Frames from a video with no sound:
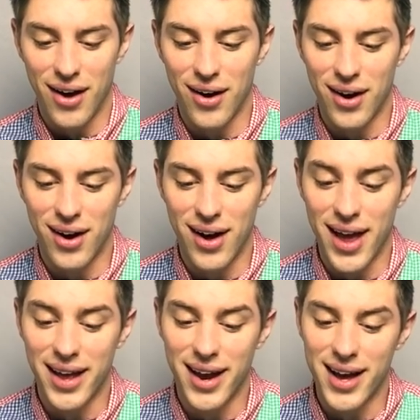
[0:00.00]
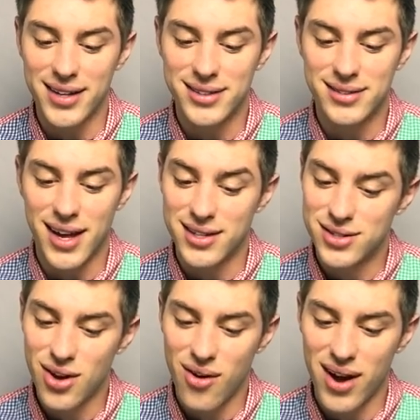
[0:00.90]
And
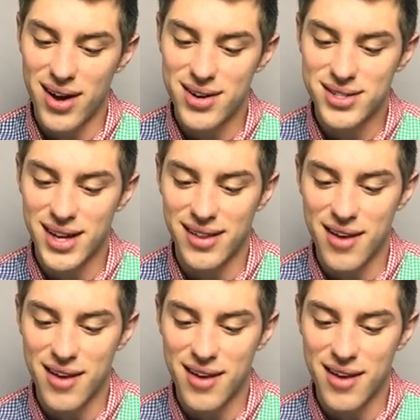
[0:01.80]
so I understand